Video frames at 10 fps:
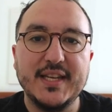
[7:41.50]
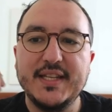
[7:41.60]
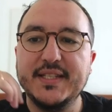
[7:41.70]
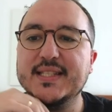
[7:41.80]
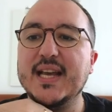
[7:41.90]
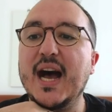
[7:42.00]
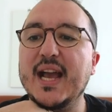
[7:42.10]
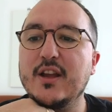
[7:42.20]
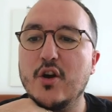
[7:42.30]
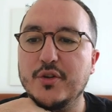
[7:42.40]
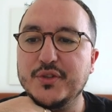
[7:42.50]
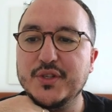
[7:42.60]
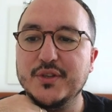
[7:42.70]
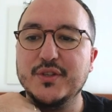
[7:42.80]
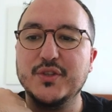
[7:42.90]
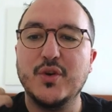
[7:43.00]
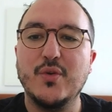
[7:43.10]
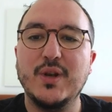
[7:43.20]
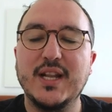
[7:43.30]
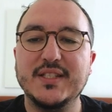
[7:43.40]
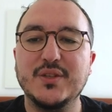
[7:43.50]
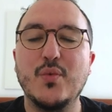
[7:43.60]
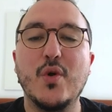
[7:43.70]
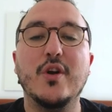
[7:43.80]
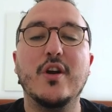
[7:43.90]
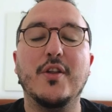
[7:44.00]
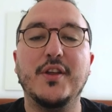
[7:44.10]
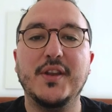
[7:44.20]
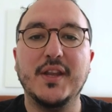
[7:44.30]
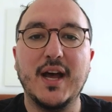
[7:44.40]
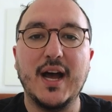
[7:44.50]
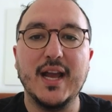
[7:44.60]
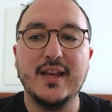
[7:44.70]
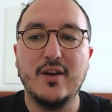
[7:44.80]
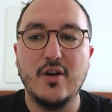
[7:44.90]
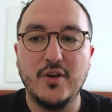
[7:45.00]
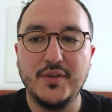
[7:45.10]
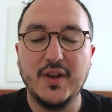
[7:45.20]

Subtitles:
It's icons. So let's work on an icon